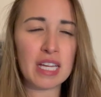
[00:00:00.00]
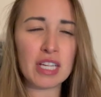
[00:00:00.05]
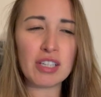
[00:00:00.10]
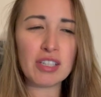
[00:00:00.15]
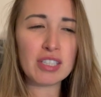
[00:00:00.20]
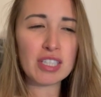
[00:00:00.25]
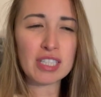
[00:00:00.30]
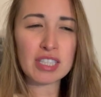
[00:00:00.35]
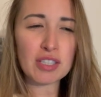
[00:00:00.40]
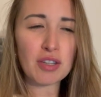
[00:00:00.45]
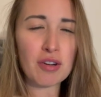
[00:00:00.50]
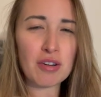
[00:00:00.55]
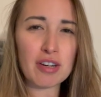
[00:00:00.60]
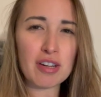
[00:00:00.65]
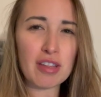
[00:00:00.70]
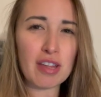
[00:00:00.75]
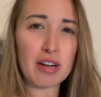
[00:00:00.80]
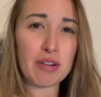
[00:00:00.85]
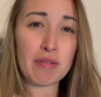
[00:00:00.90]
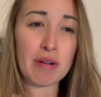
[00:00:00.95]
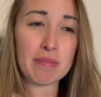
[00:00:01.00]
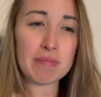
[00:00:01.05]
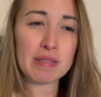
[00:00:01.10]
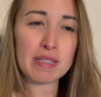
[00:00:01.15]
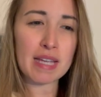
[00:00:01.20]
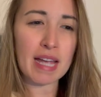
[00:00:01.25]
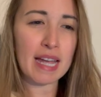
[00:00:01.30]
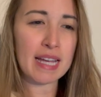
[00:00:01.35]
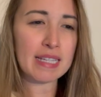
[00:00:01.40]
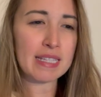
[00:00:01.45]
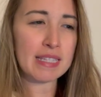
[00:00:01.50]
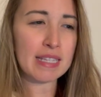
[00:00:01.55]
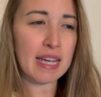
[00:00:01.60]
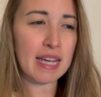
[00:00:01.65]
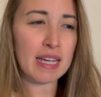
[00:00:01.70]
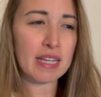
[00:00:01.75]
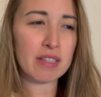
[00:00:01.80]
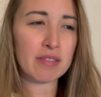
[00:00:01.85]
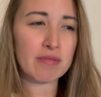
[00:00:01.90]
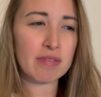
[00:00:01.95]
You just go to their website
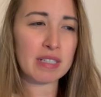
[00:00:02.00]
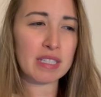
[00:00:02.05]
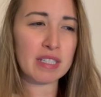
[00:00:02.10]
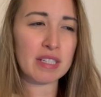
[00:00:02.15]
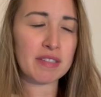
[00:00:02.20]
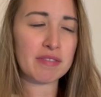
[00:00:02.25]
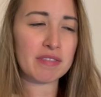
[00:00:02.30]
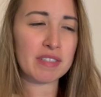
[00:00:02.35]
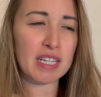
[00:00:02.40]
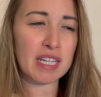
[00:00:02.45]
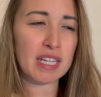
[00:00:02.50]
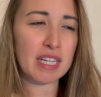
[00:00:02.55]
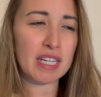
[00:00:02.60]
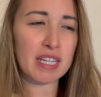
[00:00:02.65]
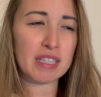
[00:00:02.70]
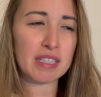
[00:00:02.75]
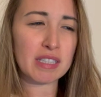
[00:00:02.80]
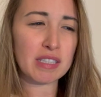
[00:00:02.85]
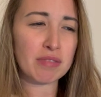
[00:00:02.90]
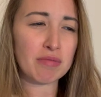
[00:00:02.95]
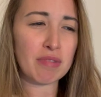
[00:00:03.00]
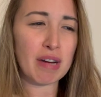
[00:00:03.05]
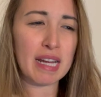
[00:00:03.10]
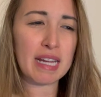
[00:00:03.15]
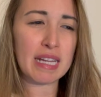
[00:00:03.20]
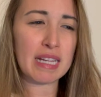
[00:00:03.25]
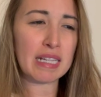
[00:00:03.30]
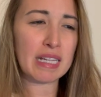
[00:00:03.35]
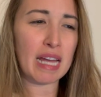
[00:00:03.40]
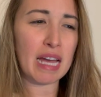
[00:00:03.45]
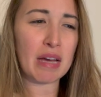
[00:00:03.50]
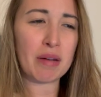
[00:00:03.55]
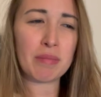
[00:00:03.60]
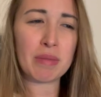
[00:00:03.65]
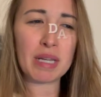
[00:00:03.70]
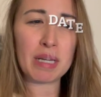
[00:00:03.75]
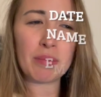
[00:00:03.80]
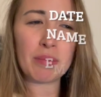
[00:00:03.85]
and reserve tickets, write in how many